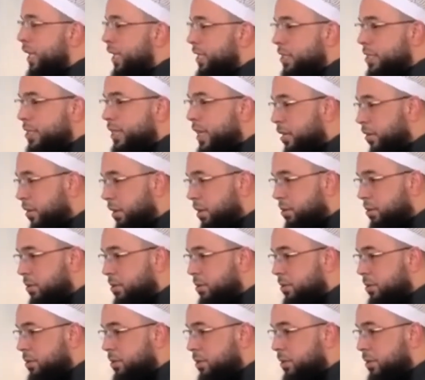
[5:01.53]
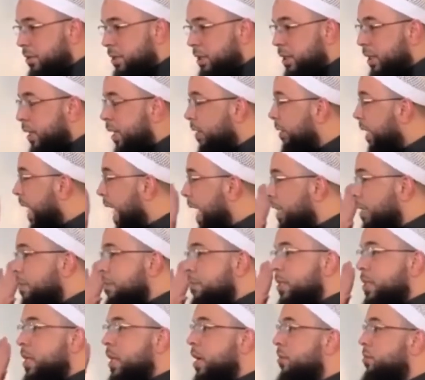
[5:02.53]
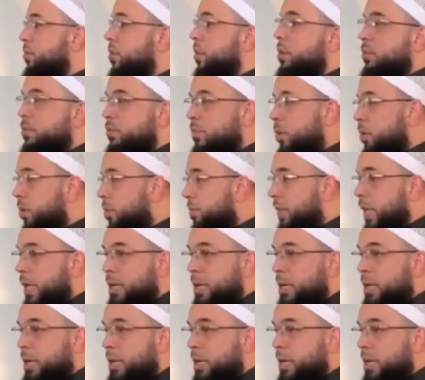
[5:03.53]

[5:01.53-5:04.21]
hysterical. They lock themselves in a room.